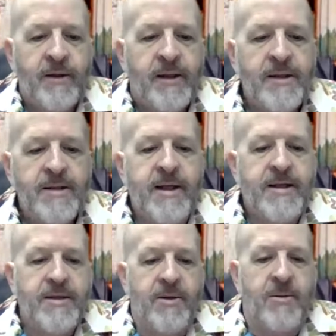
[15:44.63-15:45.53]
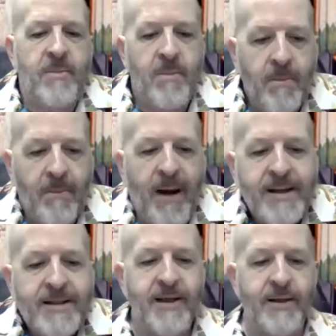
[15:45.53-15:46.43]
He says, "My
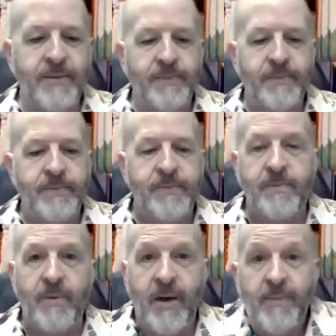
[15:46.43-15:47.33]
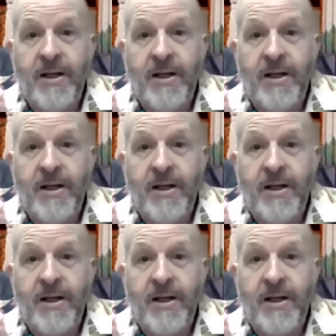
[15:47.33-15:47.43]
son," right?